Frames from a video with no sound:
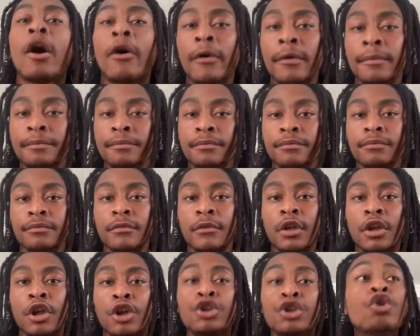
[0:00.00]
now.
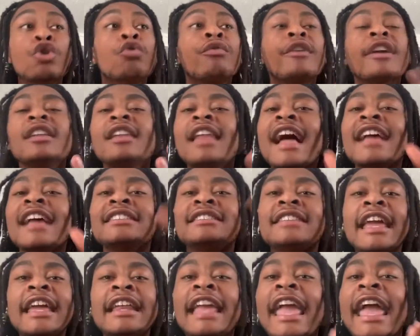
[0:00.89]
You
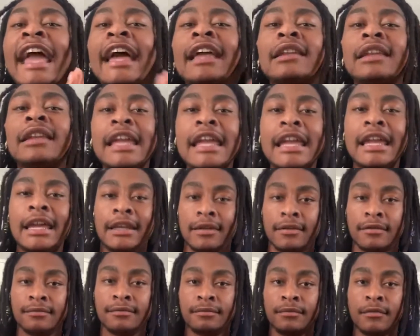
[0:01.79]
realize they can't
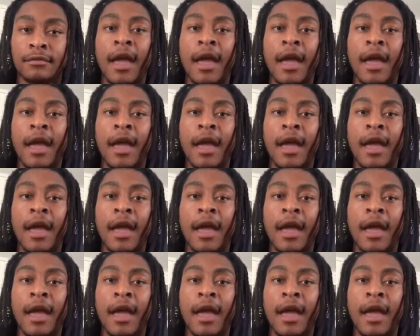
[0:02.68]
lead.